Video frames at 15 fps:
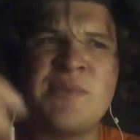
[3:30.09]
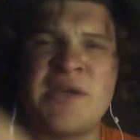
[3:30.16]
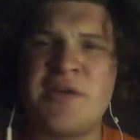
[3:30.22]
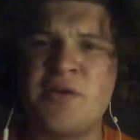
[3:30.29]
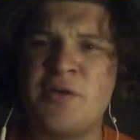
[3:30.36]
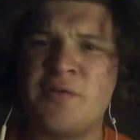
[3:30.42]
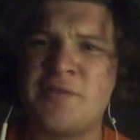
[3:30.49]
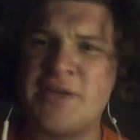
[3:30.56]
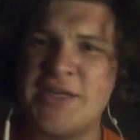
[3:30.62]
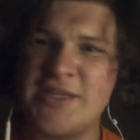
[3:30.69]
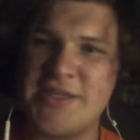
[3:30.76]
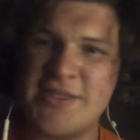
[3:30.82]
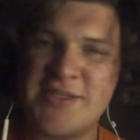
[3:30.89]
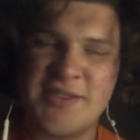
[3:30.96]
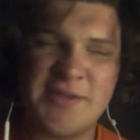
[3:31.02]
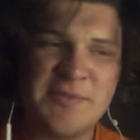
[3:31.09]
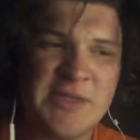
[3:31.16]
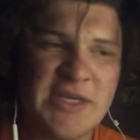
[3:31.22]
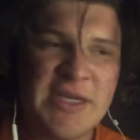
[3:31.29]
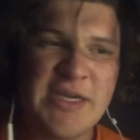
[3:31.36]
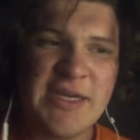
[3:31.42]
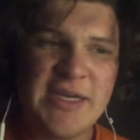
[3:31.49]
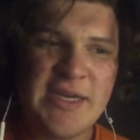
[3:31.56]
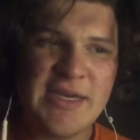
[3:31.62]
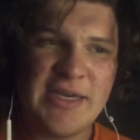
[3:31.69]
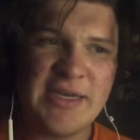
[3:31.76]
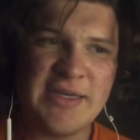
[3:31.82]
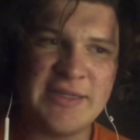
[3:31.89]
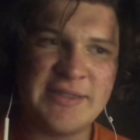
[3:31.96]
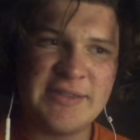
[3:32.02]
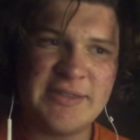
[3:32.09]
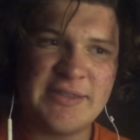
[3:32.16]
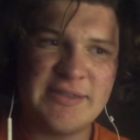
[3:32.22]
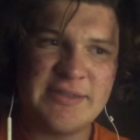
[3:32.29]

my girlfriend at the time, and